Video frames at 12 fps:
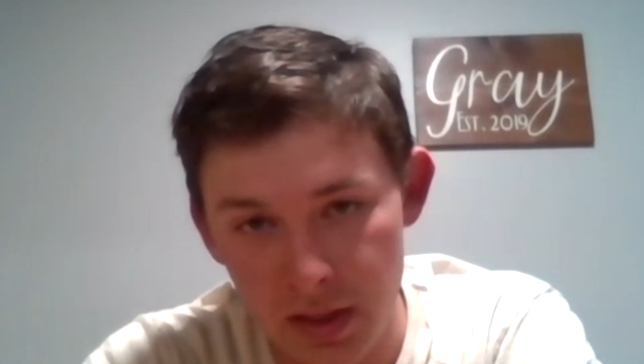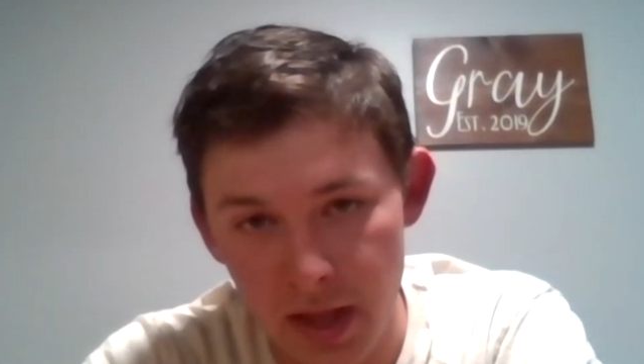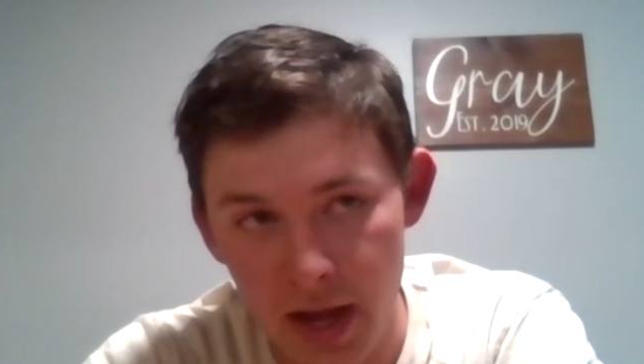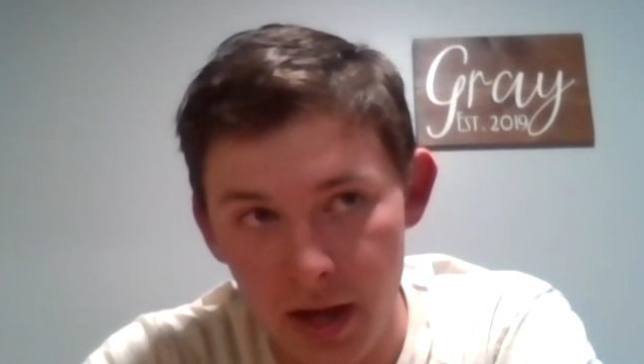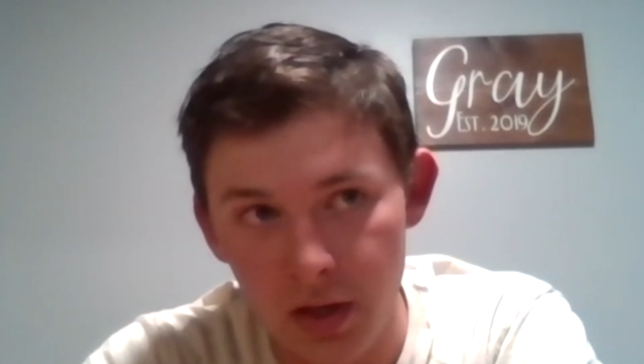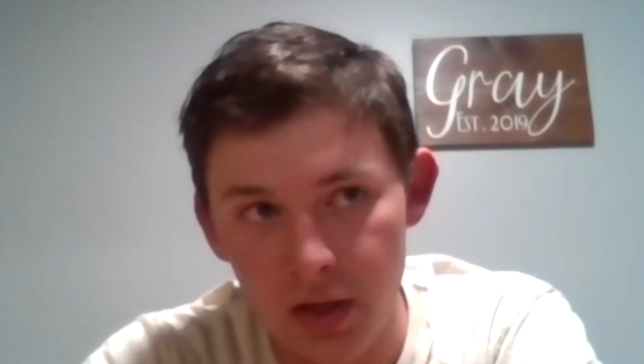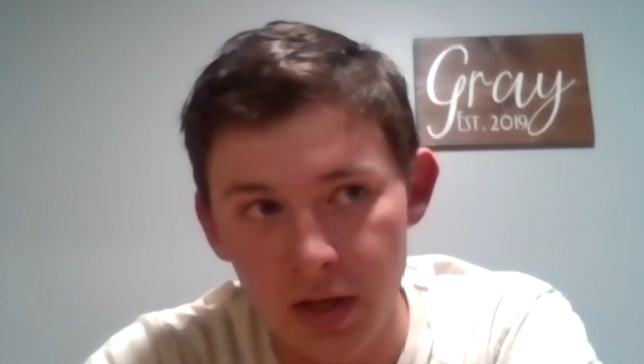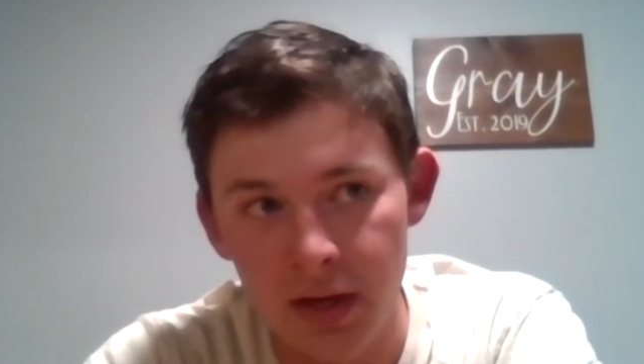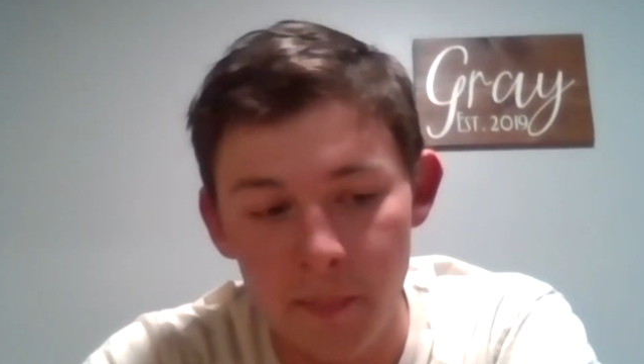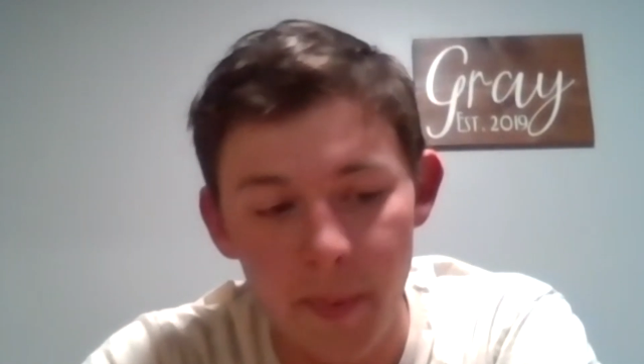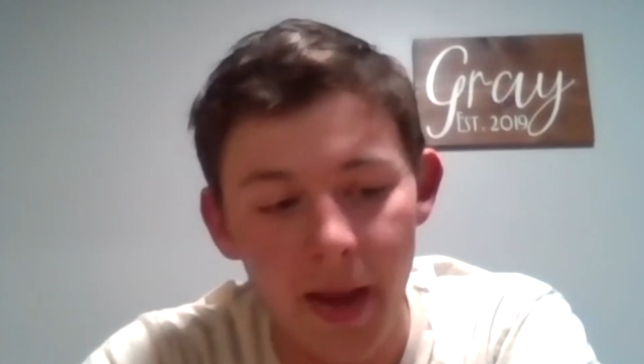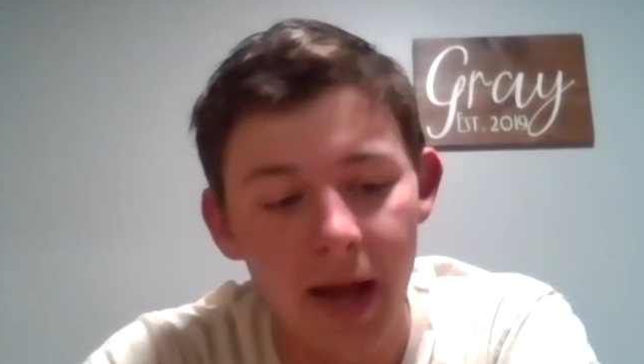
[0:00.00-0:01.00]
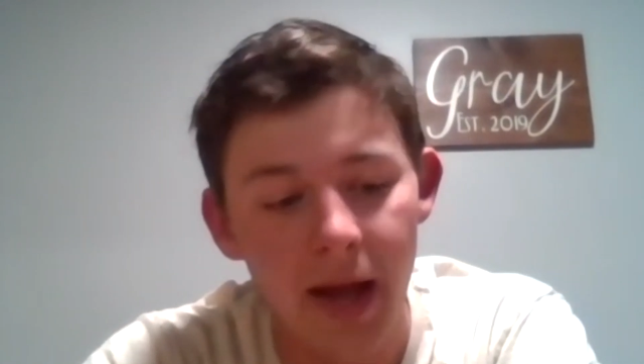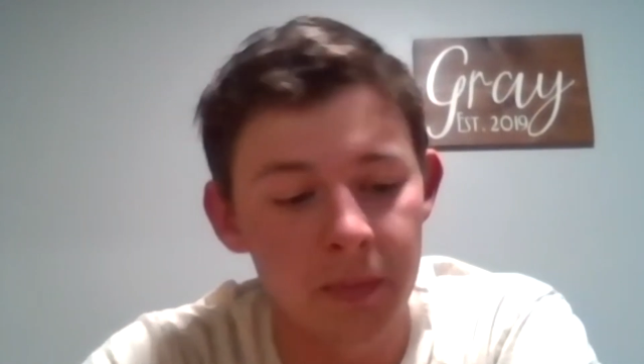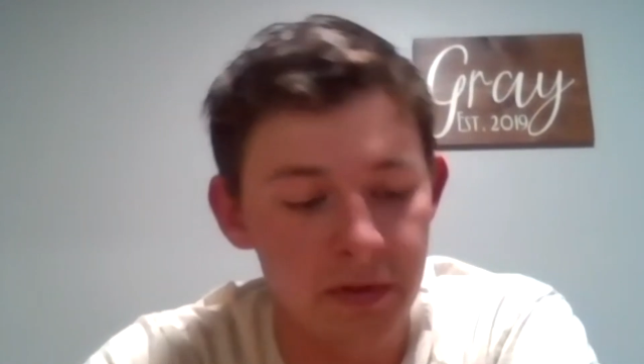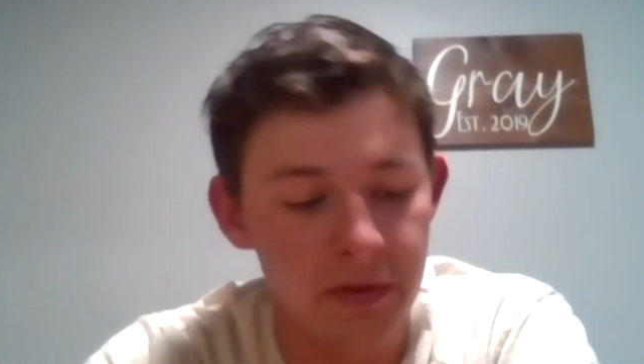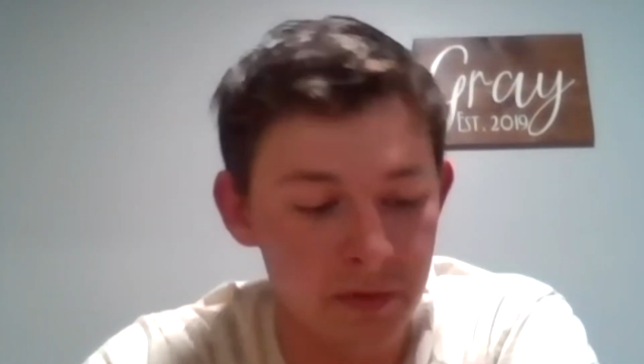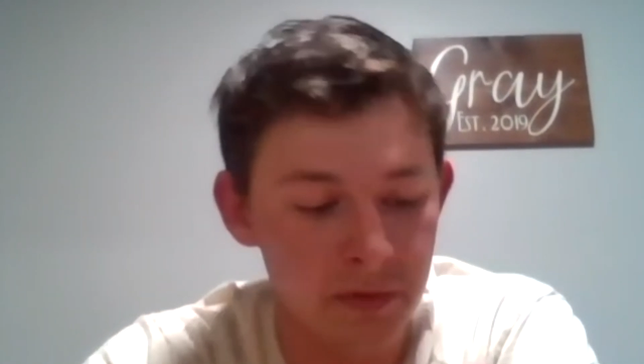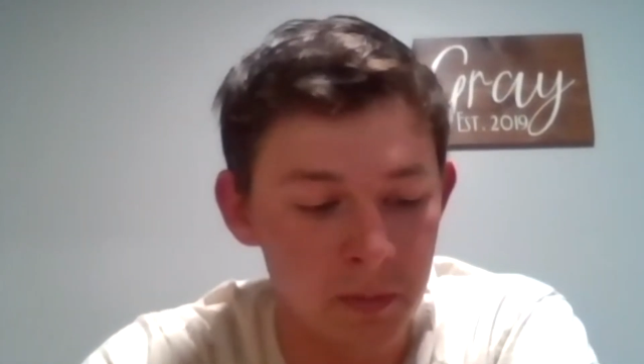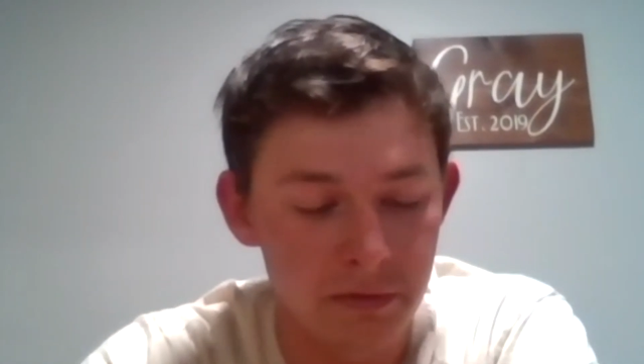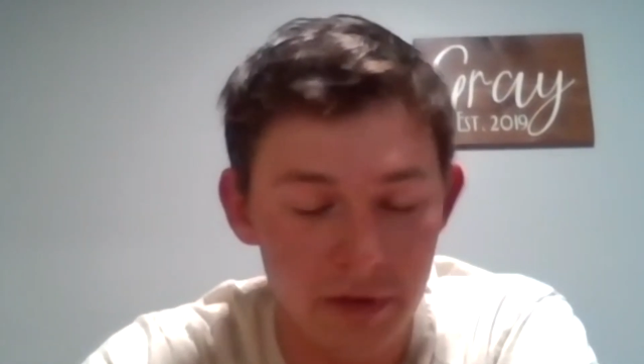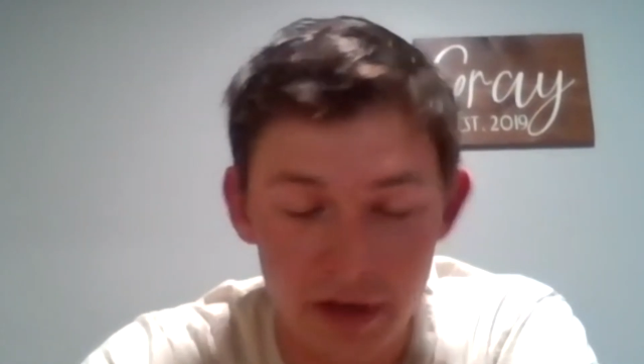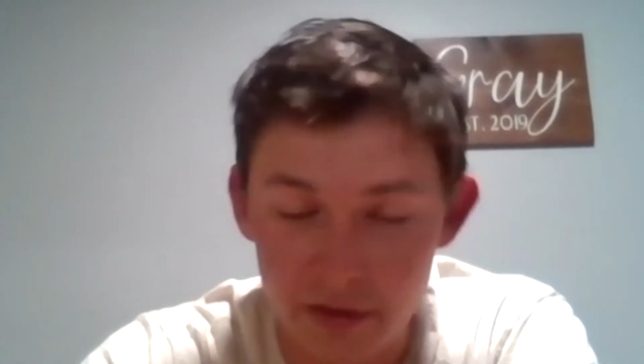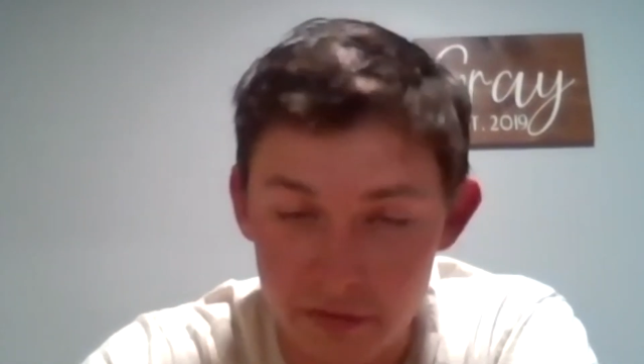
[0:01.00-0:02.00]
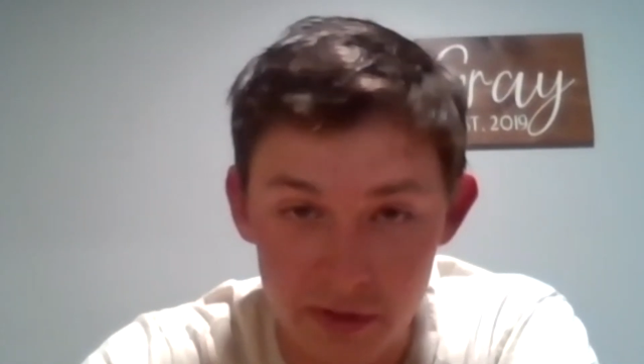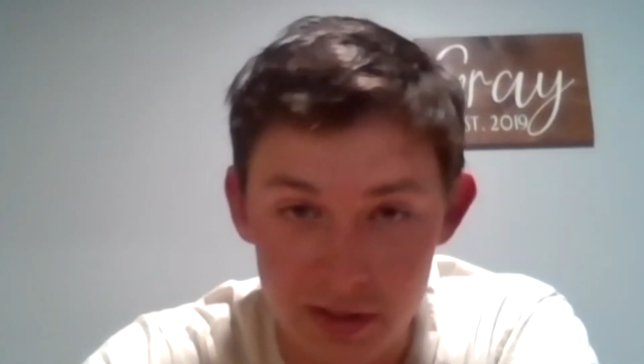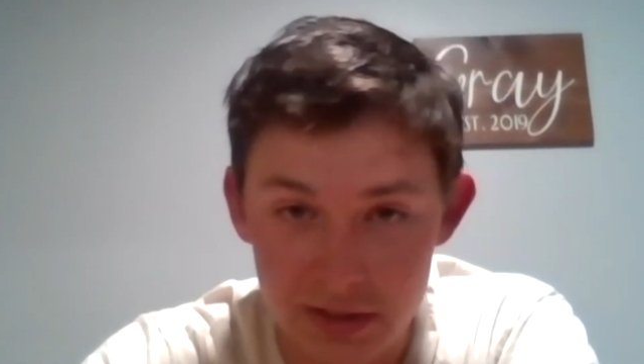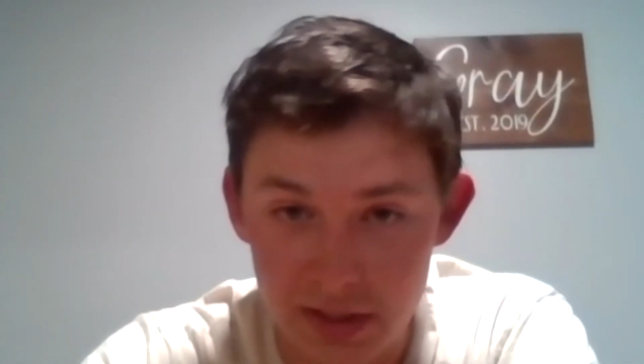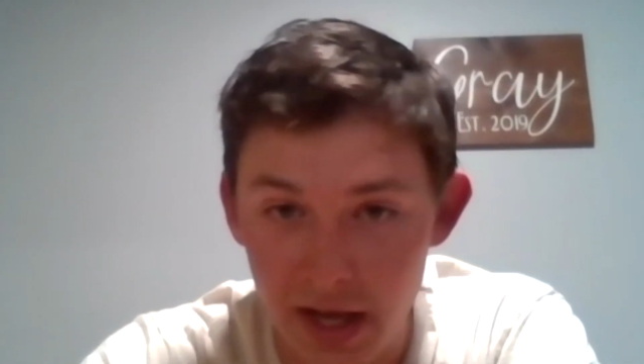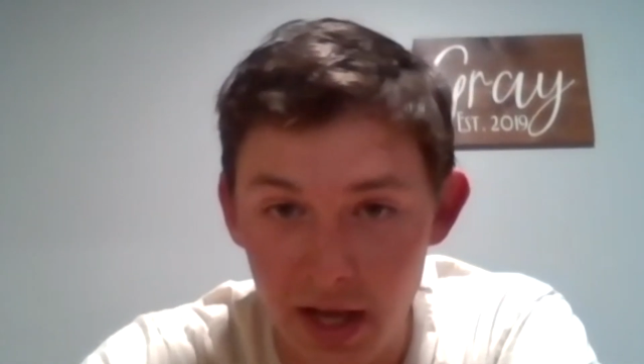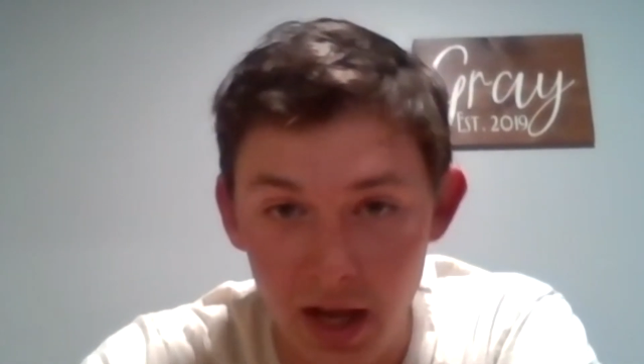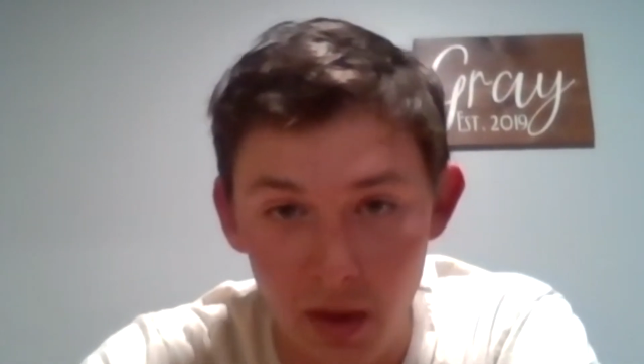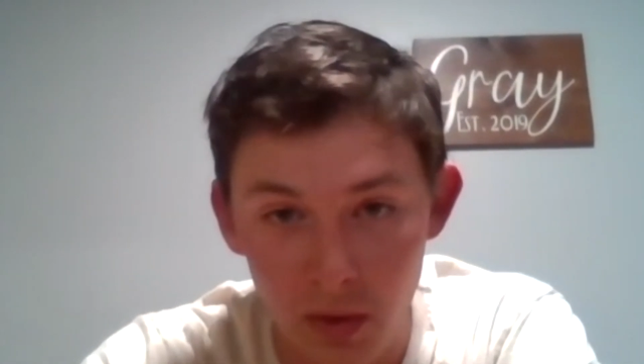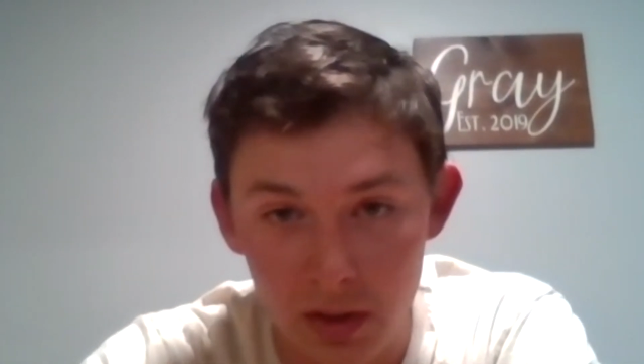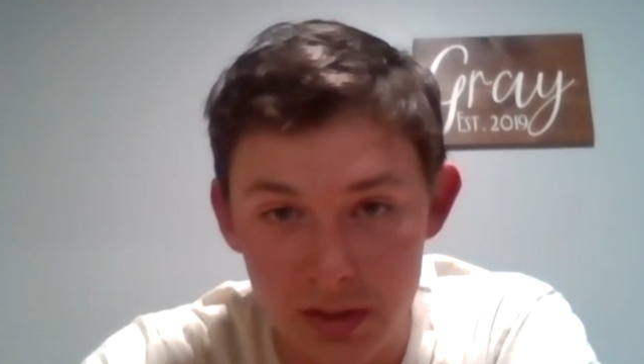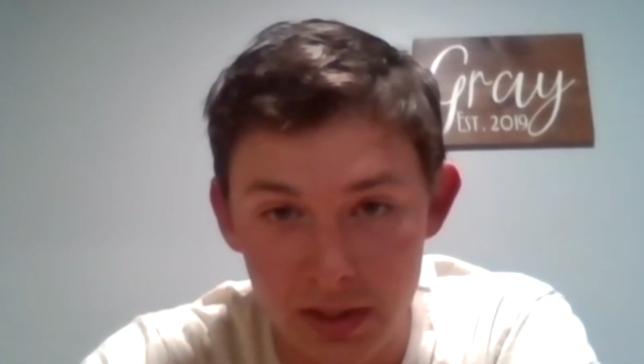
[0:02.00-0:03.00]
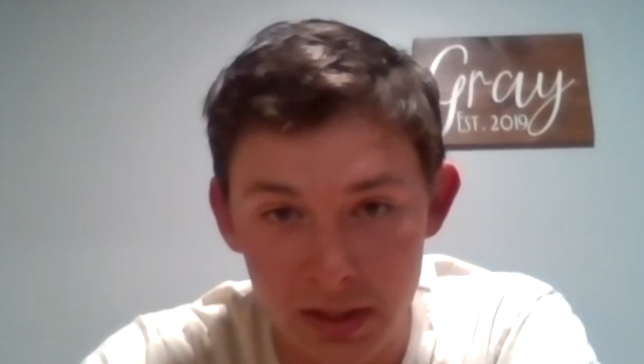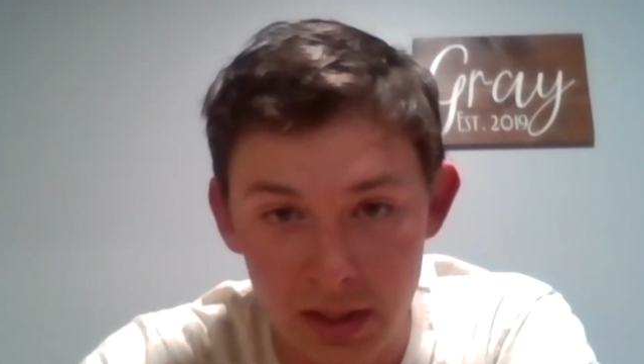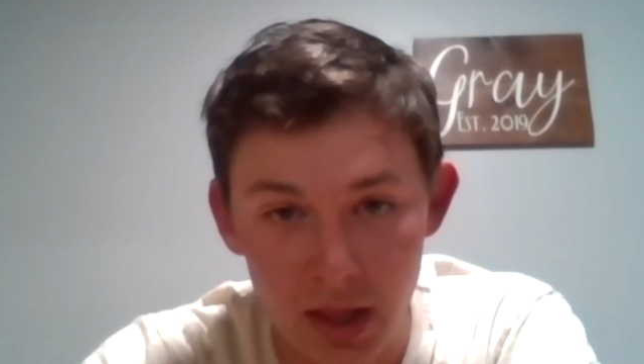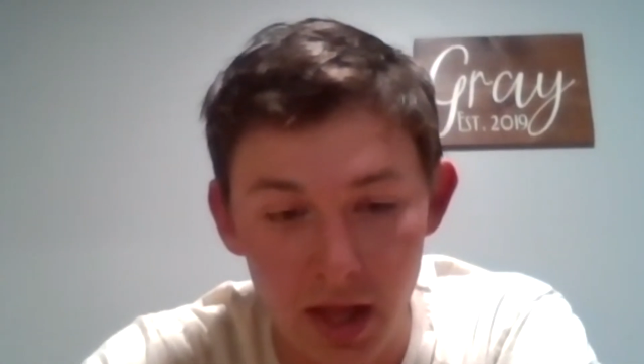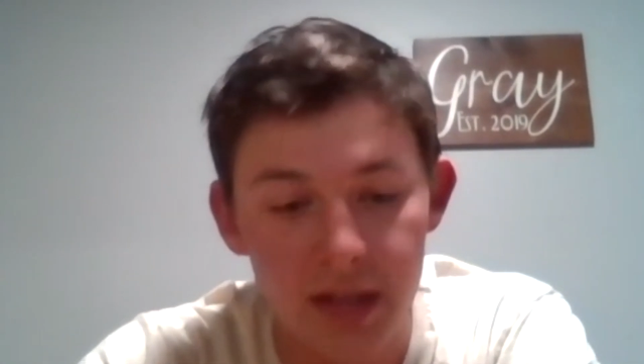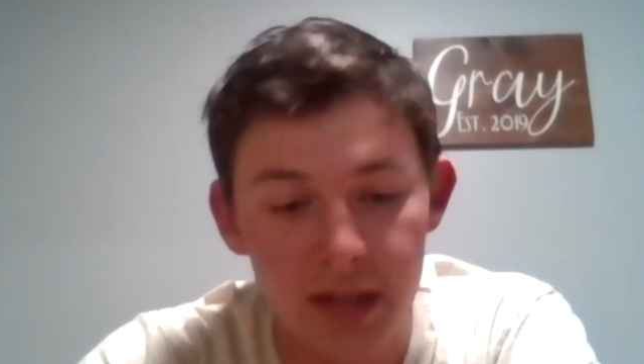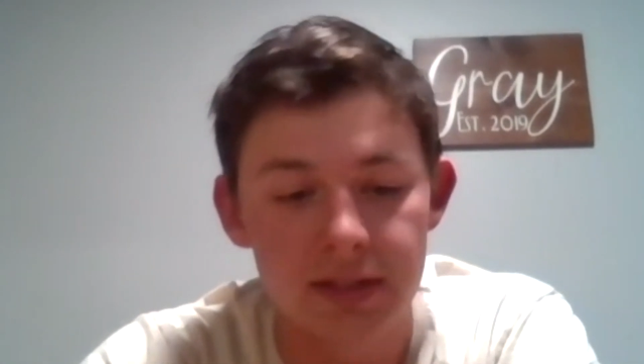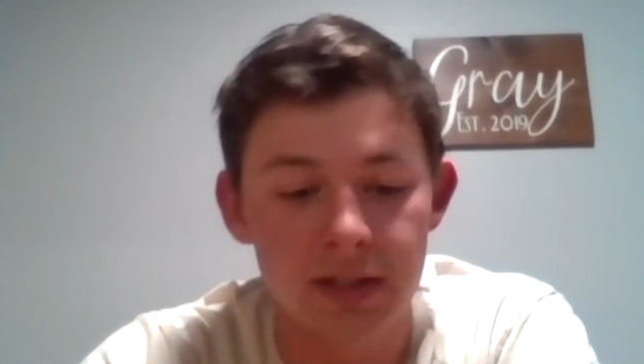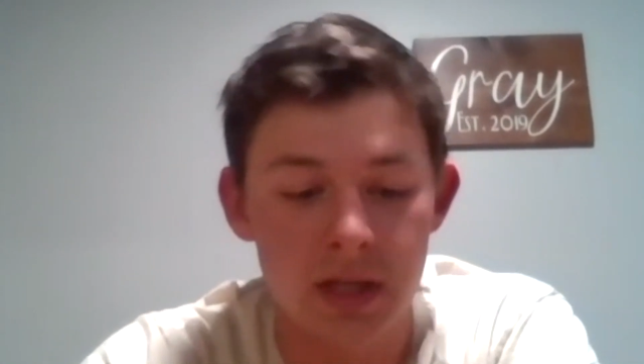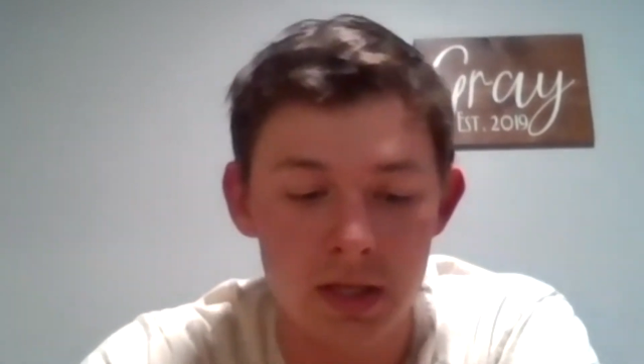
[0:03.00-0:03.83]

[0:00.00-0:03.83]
that could impact me from the very first day I walked into class